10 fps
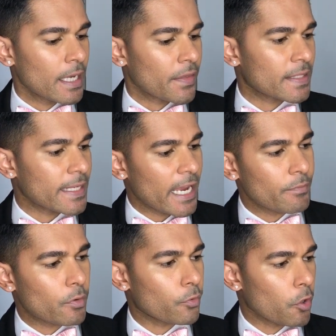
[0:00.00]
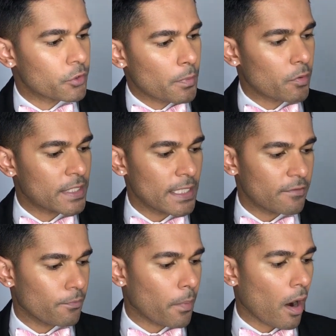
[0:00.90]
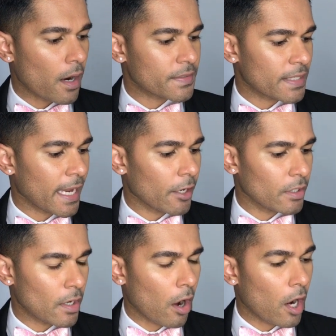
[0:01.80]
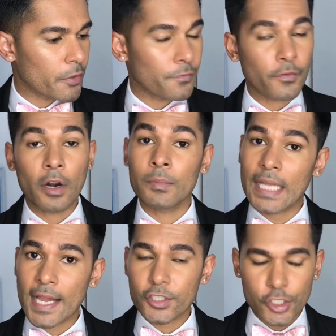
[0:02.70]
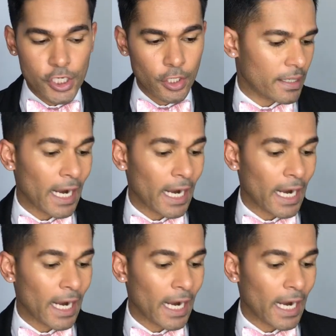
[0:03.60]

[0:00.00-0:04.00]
The same rose motif box carried on from last year.